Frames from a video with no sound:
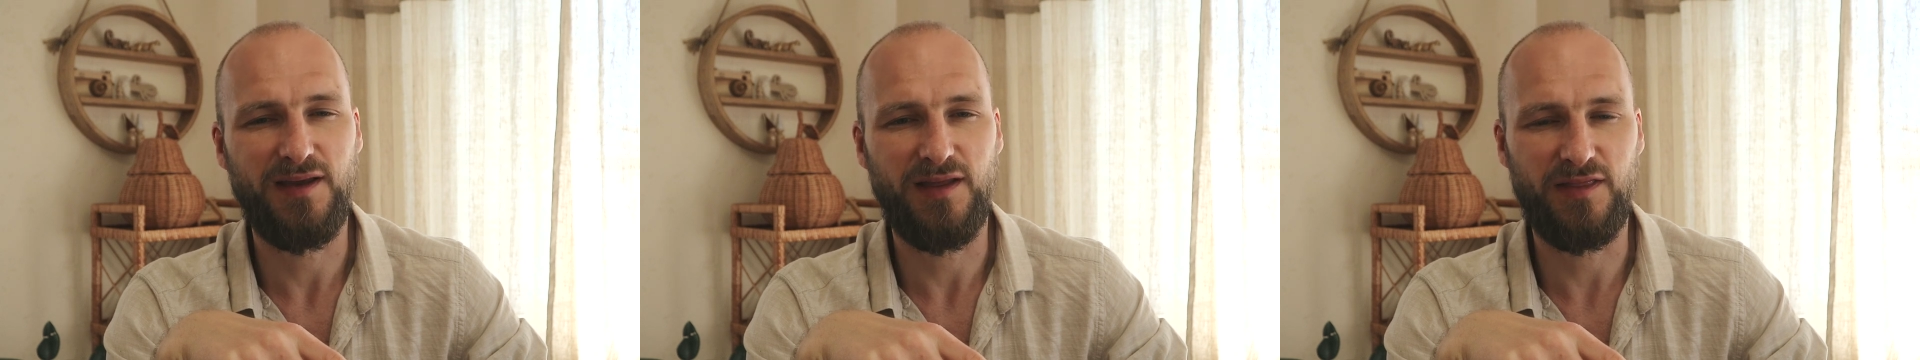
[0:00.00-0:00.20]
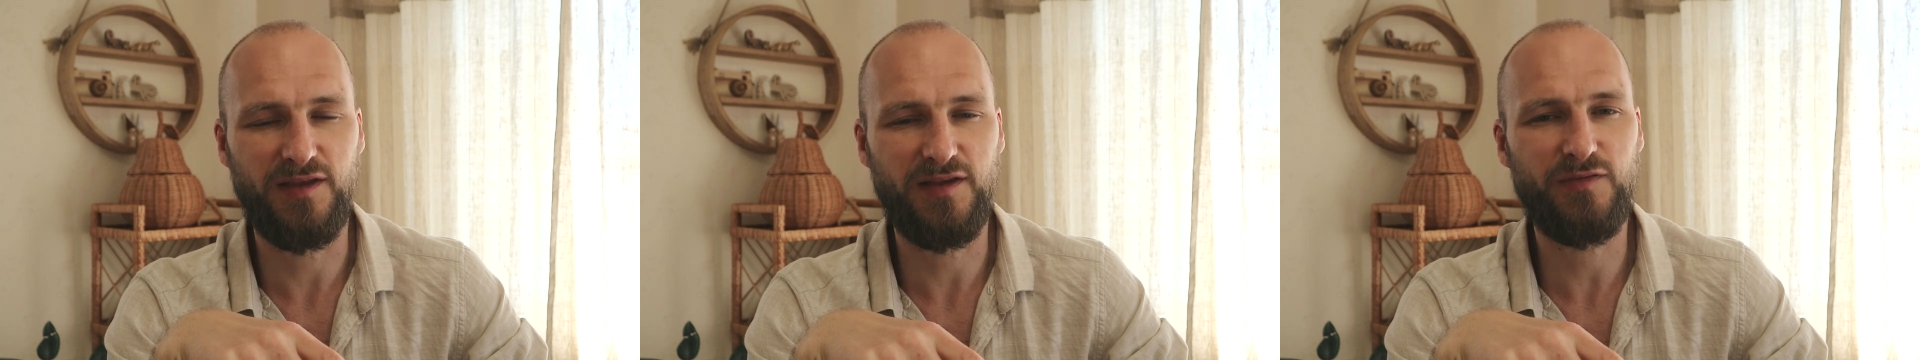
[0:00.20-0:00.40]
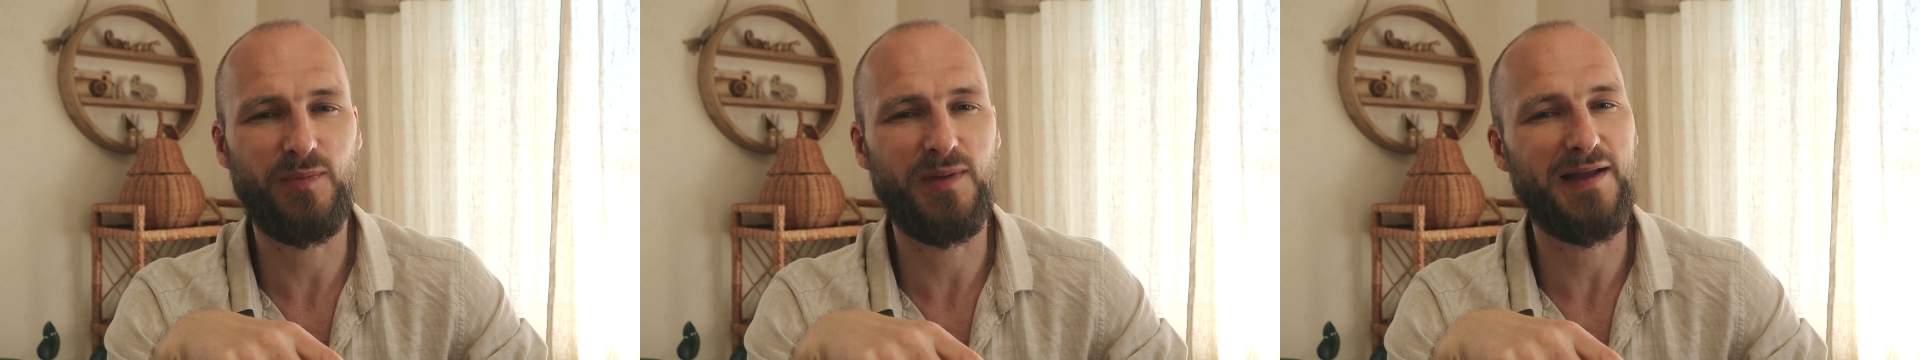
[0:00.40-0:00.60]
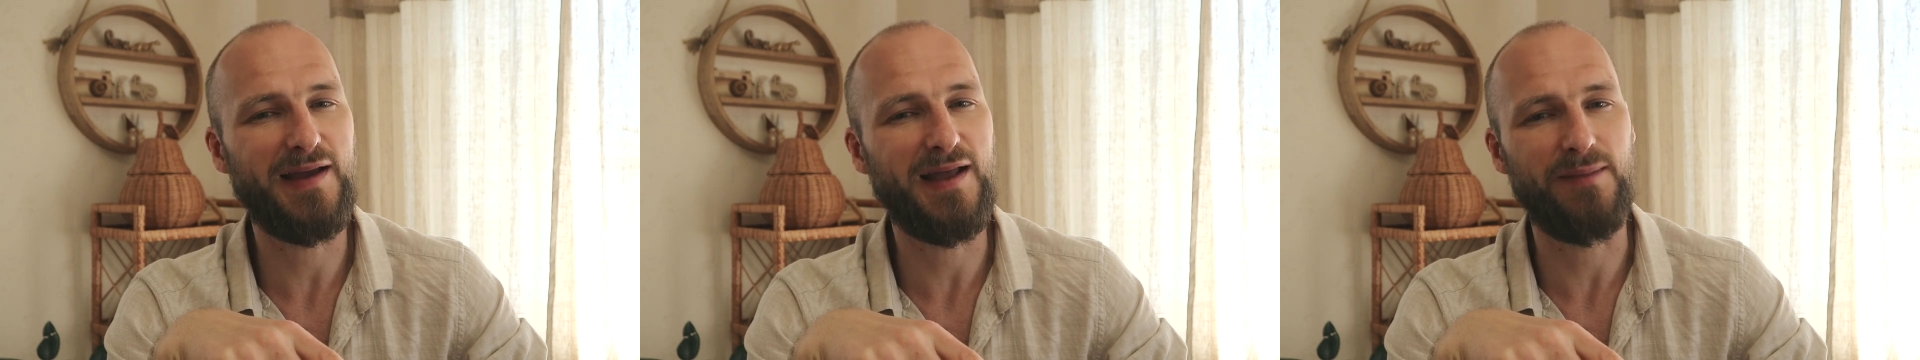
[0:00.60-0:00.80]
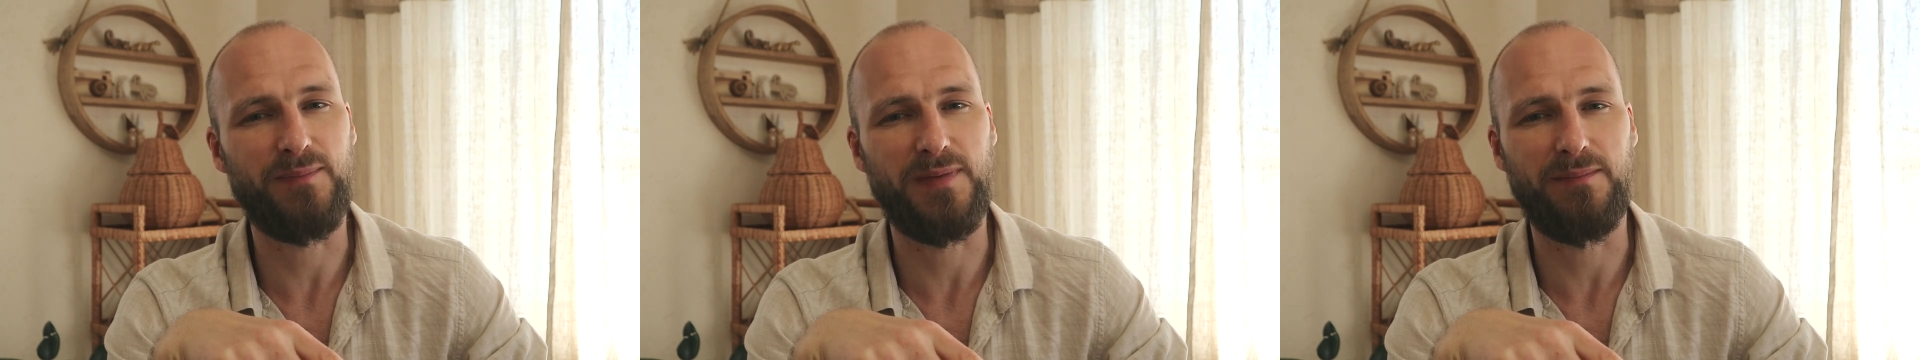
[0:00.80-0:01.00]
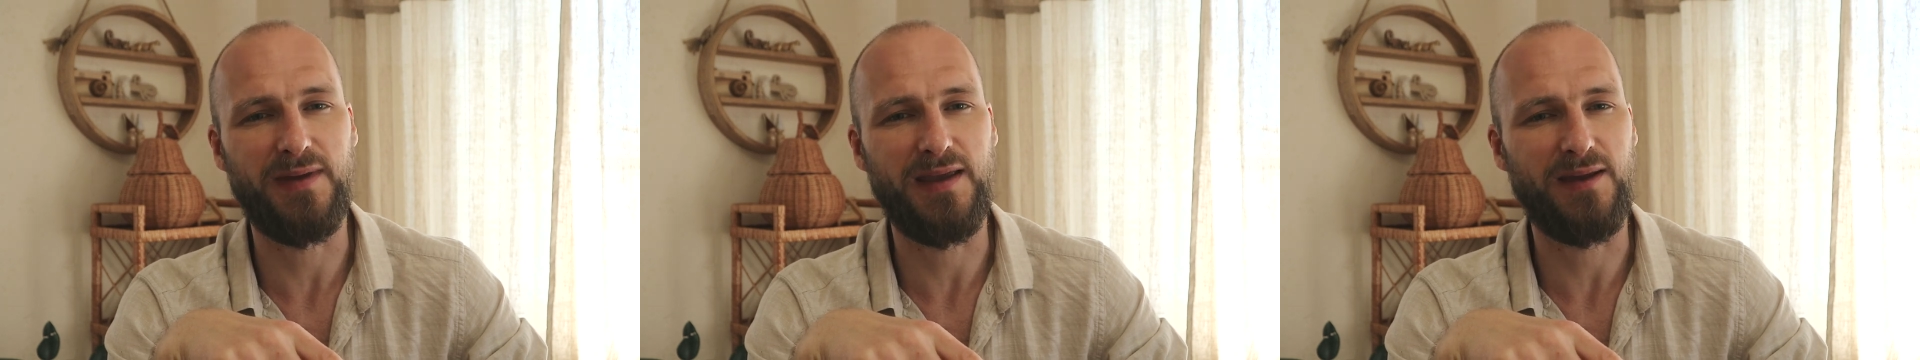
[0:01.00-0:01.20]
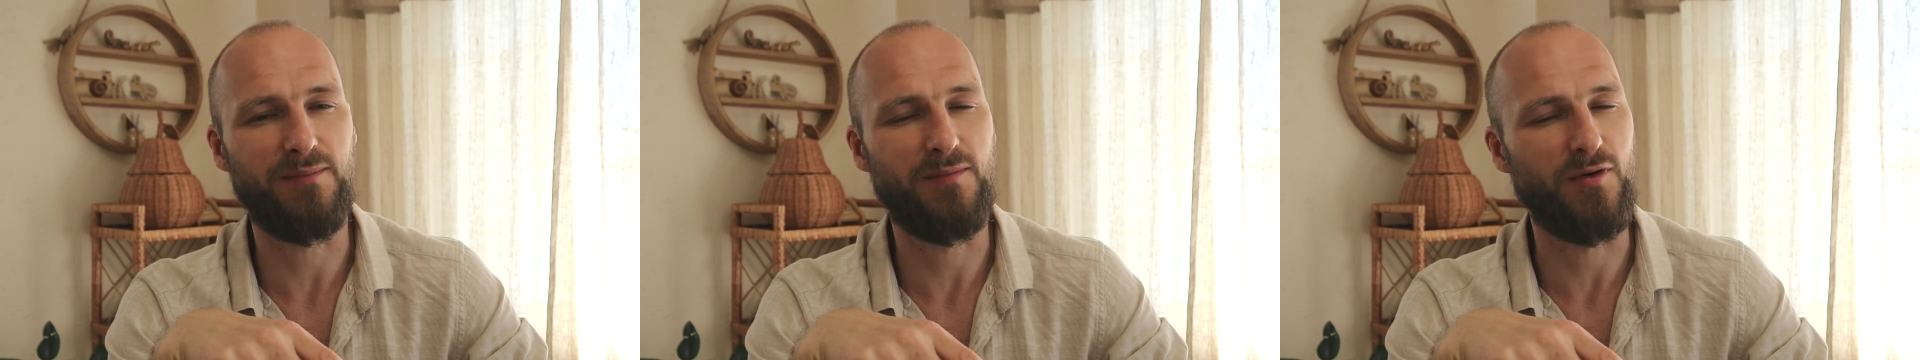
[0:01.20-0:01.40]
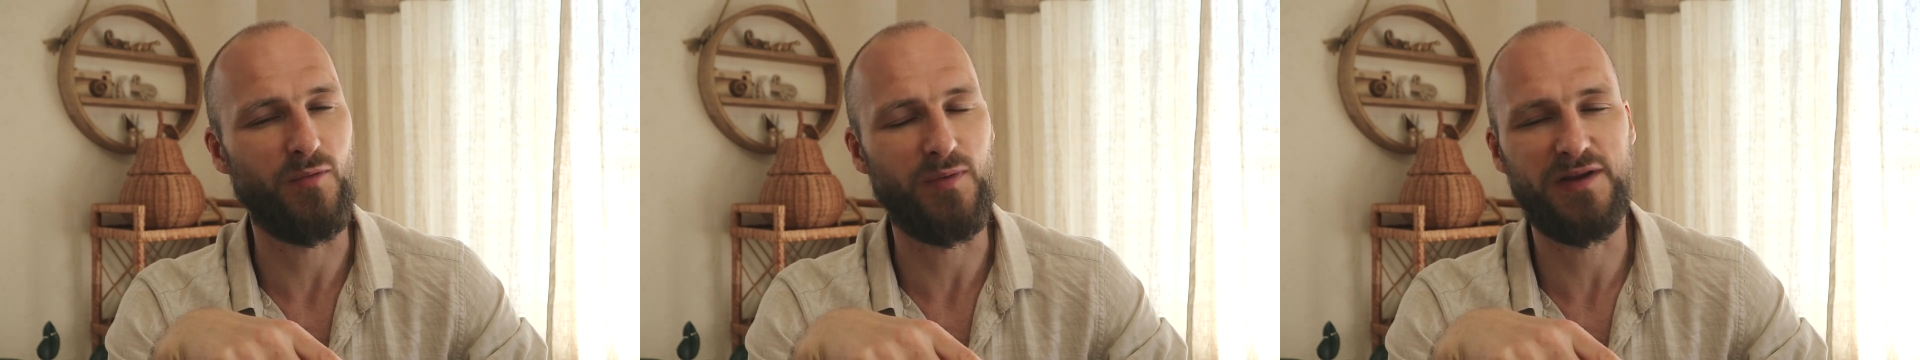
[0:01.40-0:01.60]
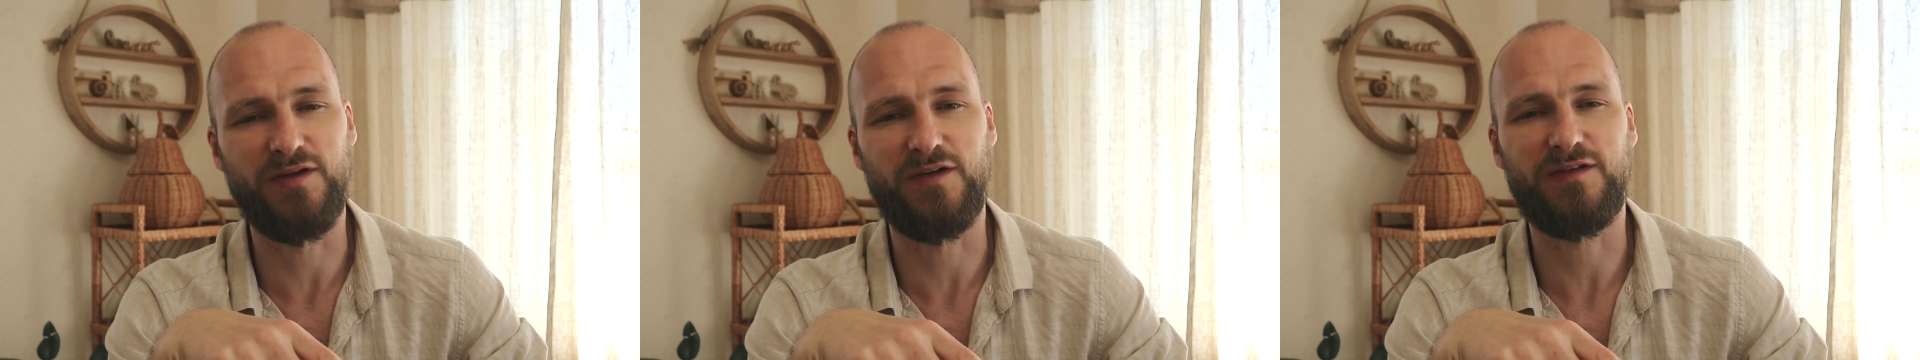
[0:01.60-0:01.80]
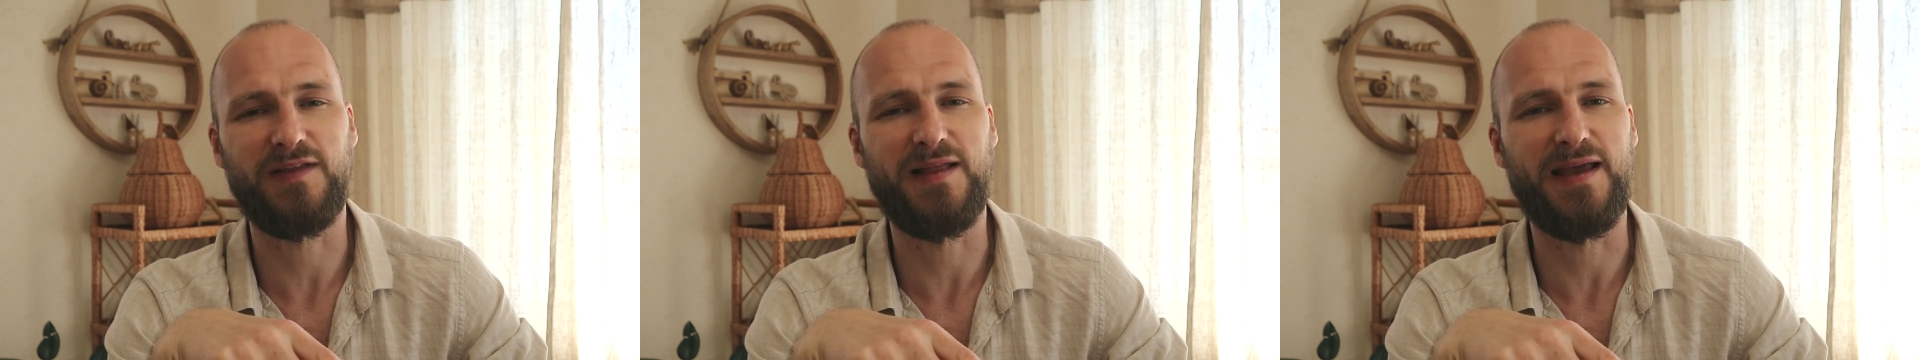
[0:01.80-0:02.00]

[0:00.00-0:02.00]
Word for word: This will help me make more videos